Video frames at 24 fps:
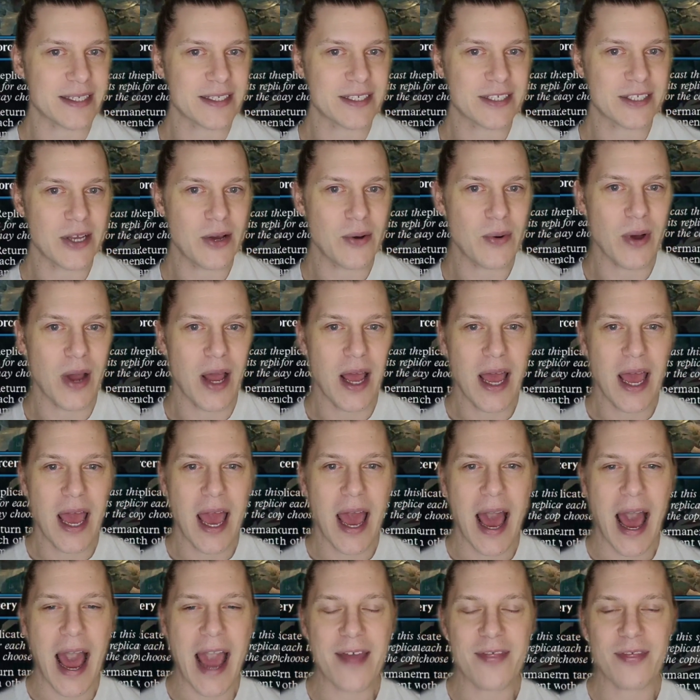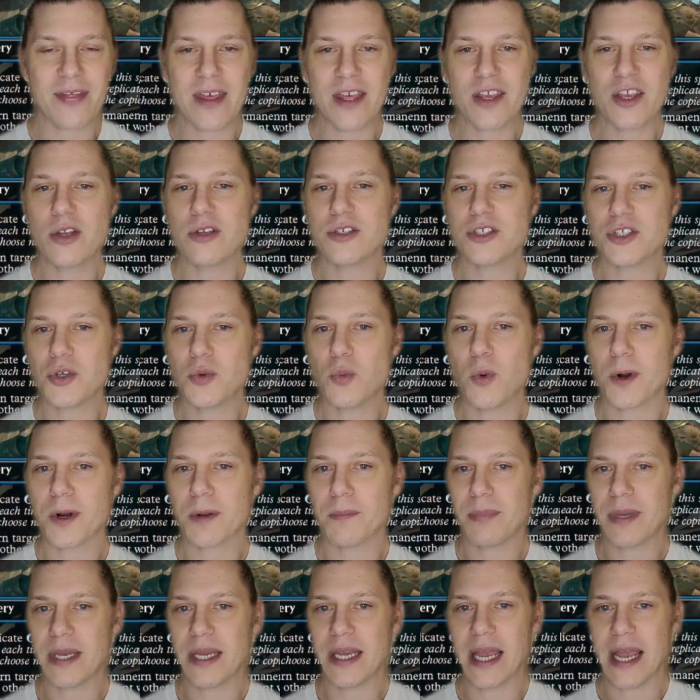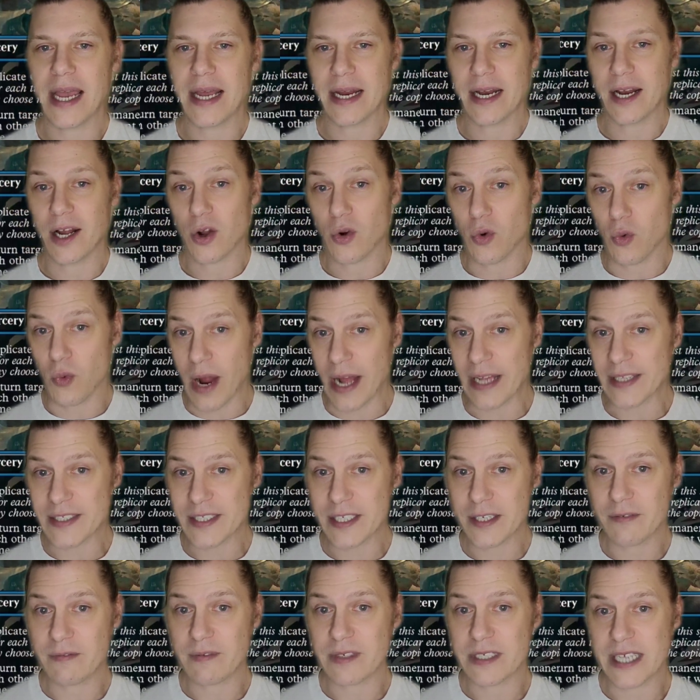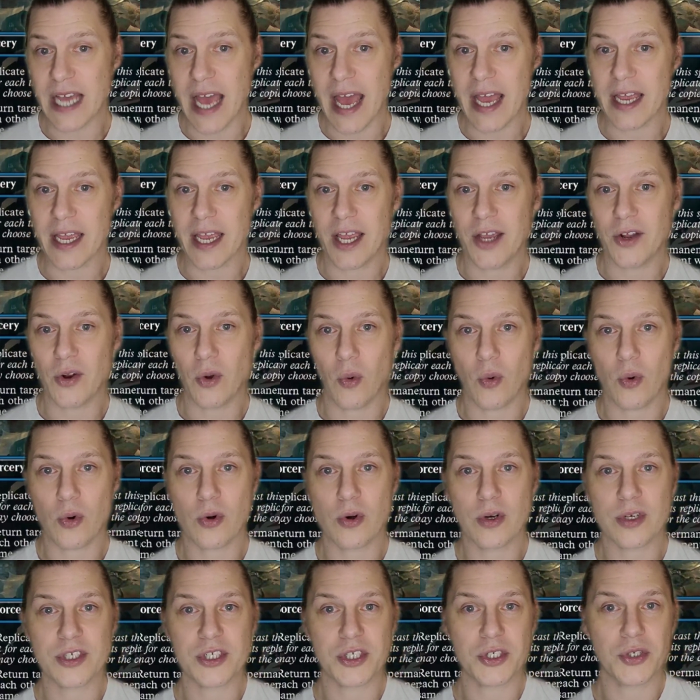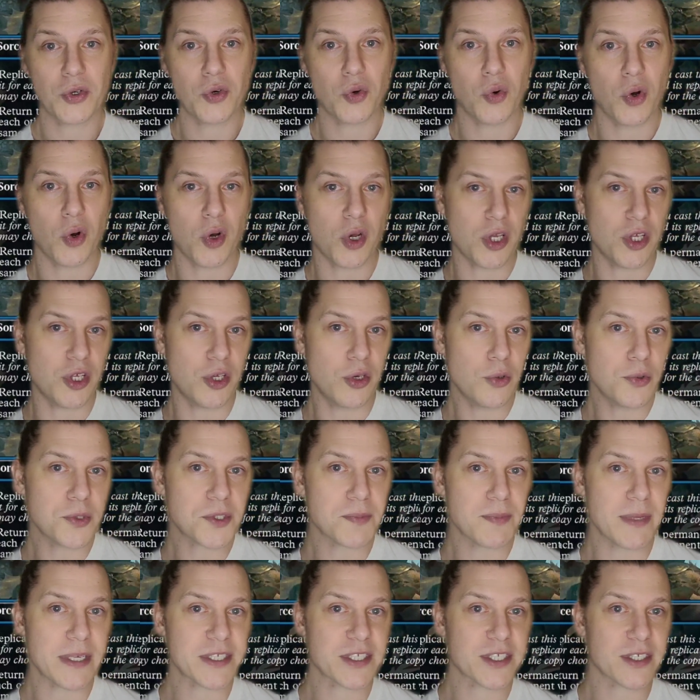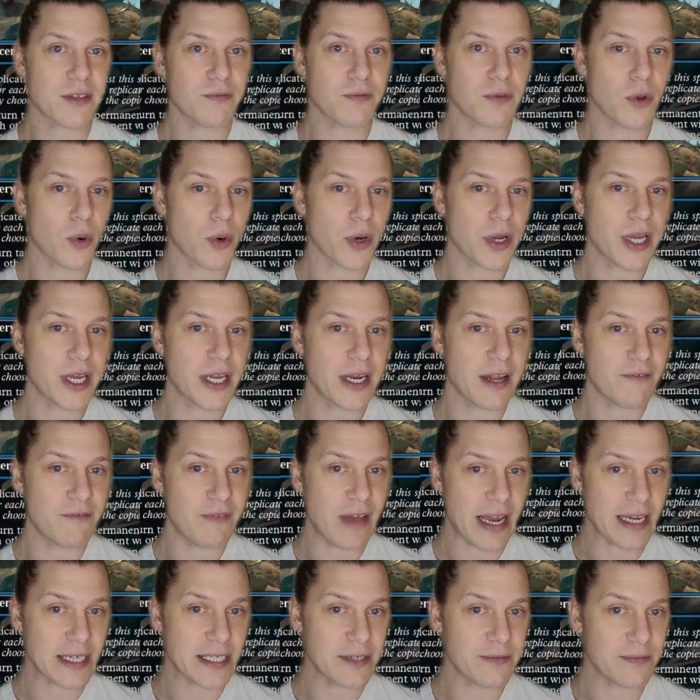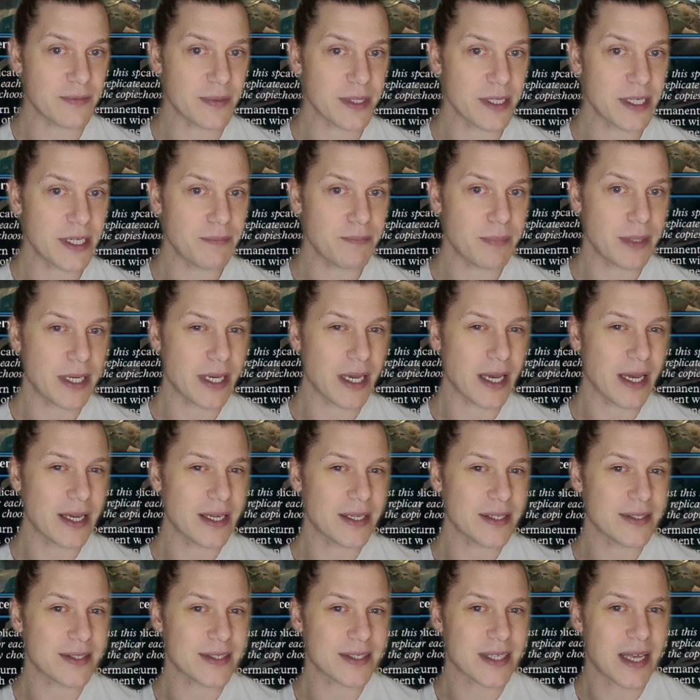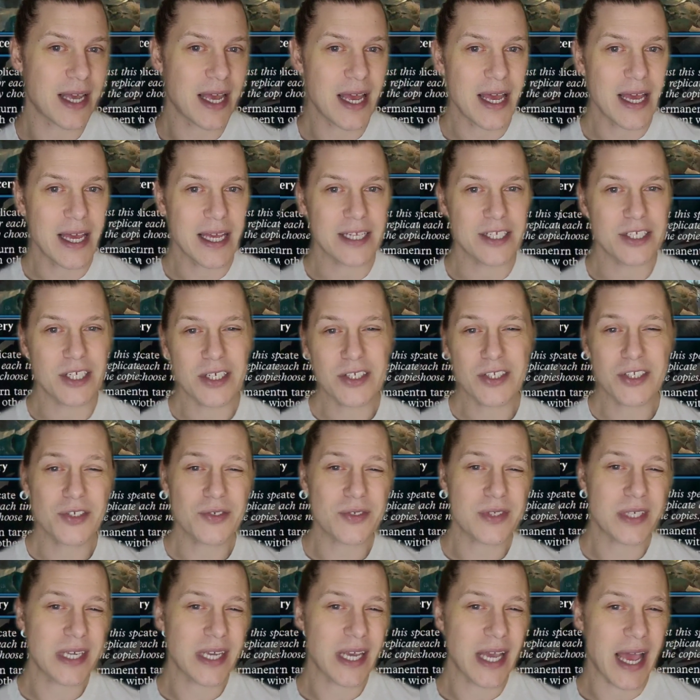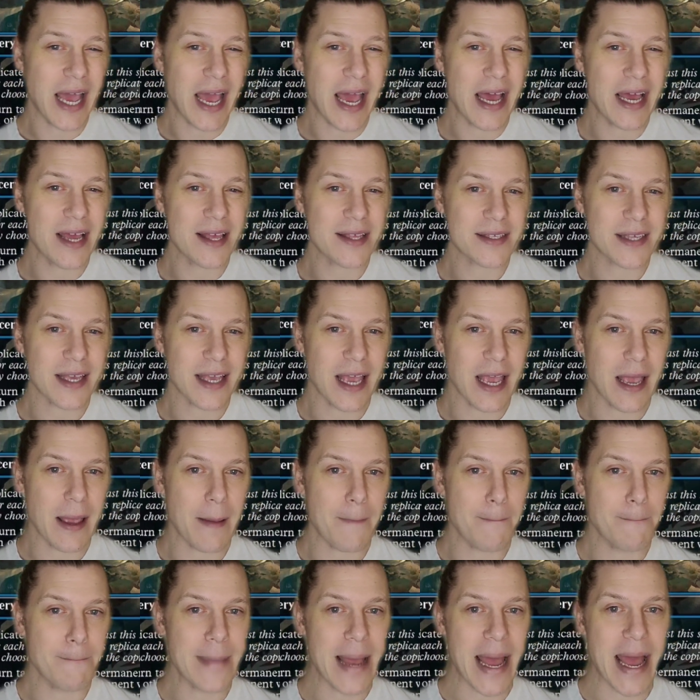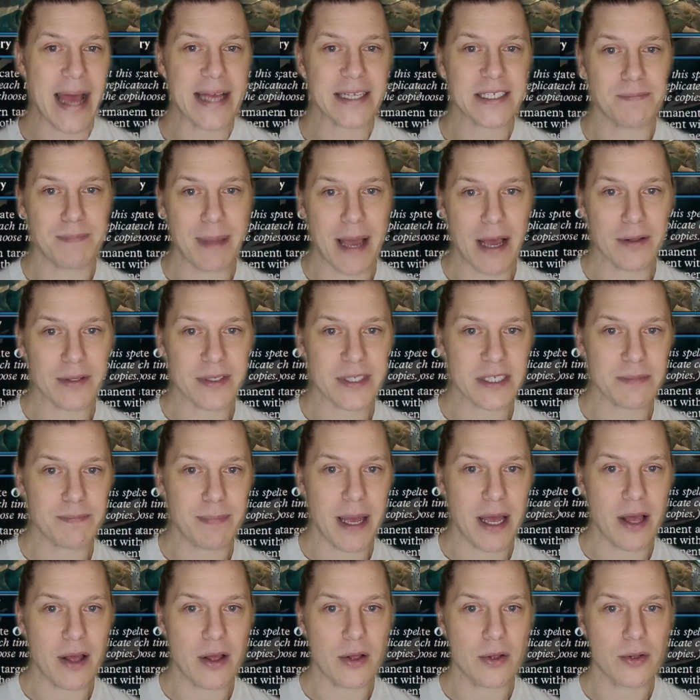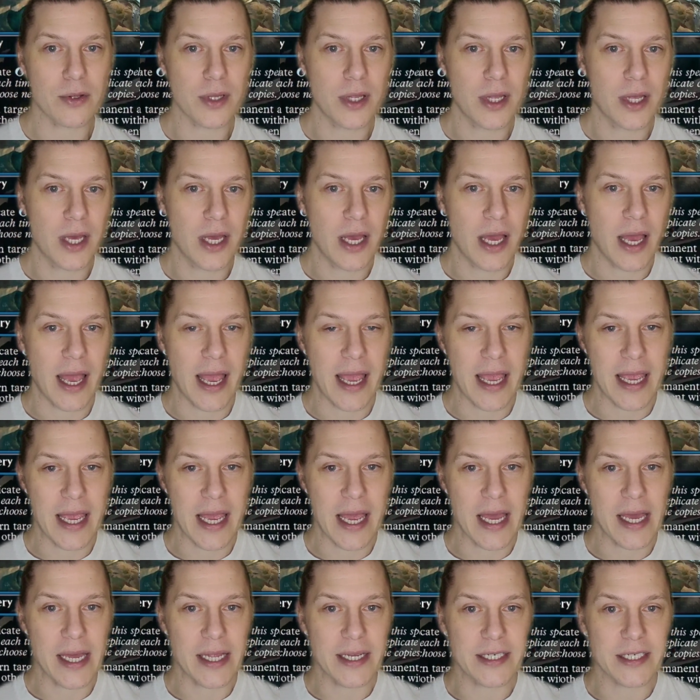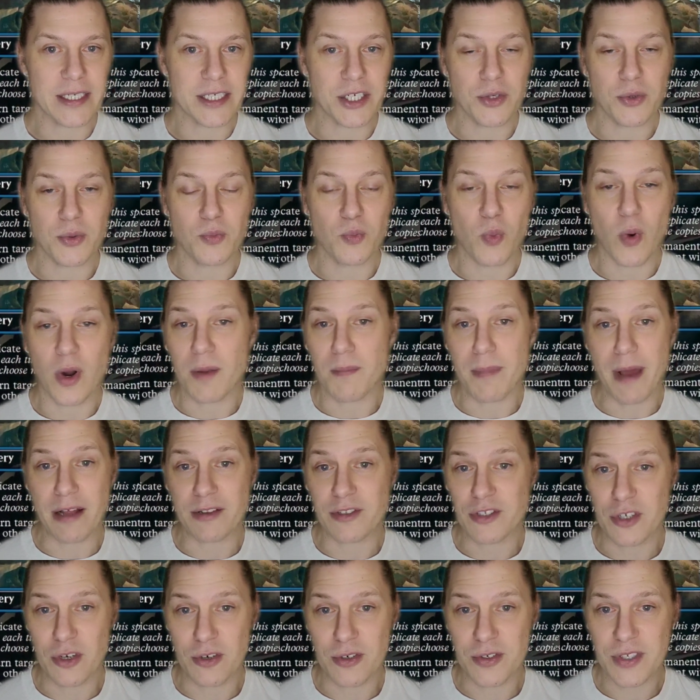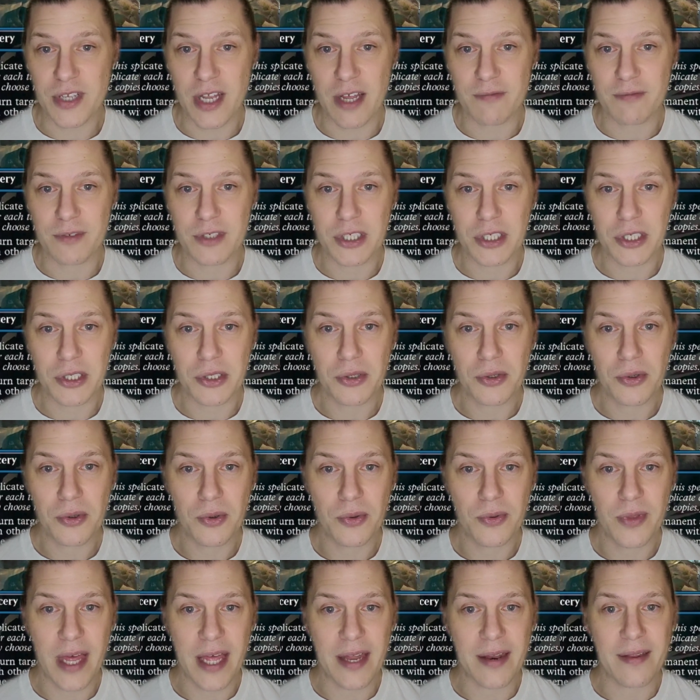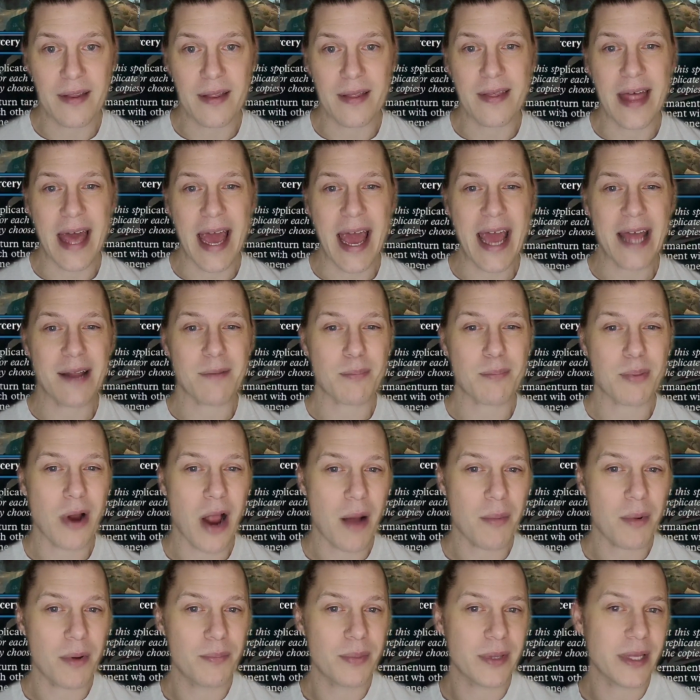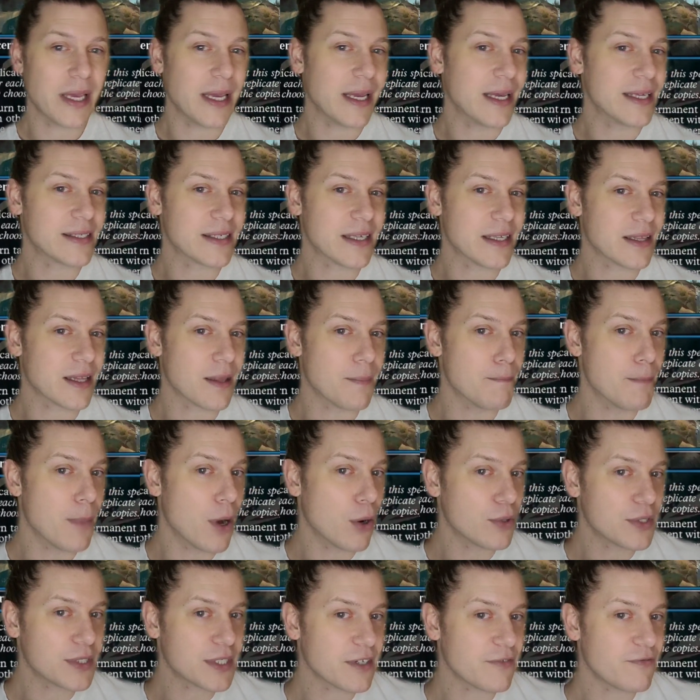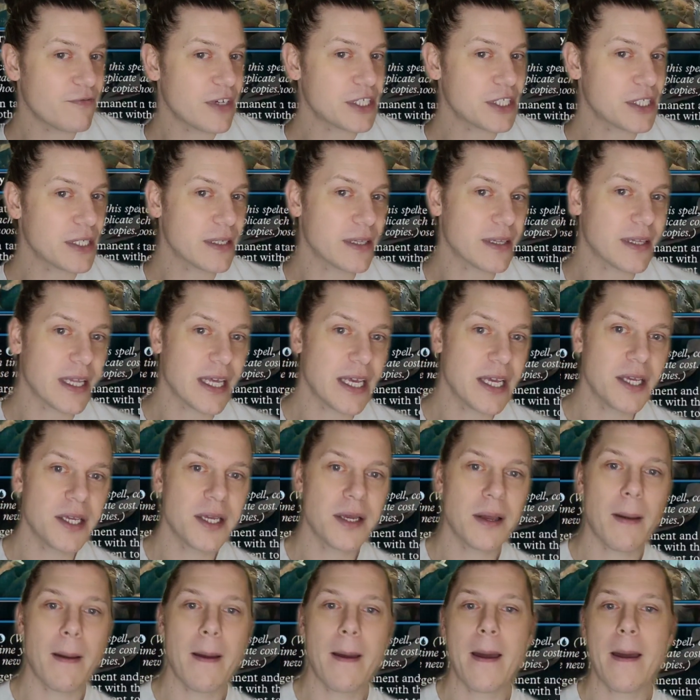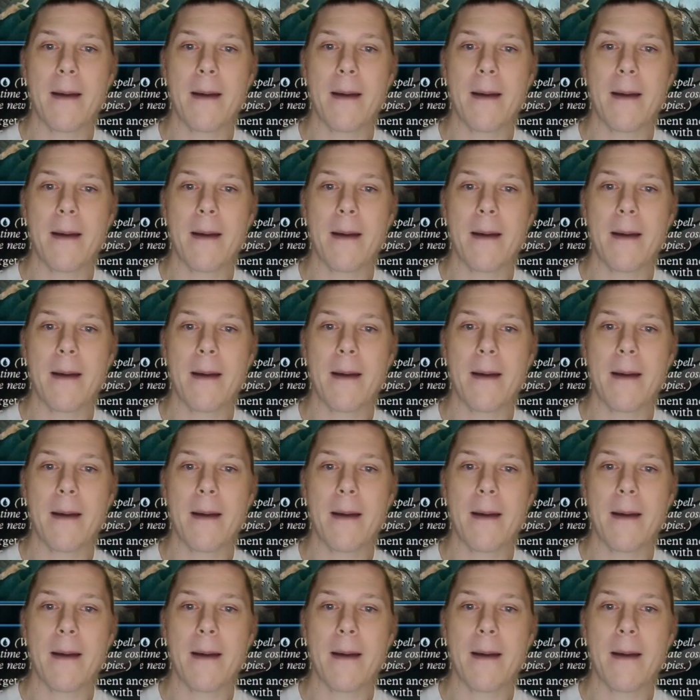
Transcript: So I think you do want to be in an aggressive deck in order to use Mists of Lorien effectively, because just using it as a mass bounce spell and you want to bounce your stuff too, then that probably isn't the most efficient thing.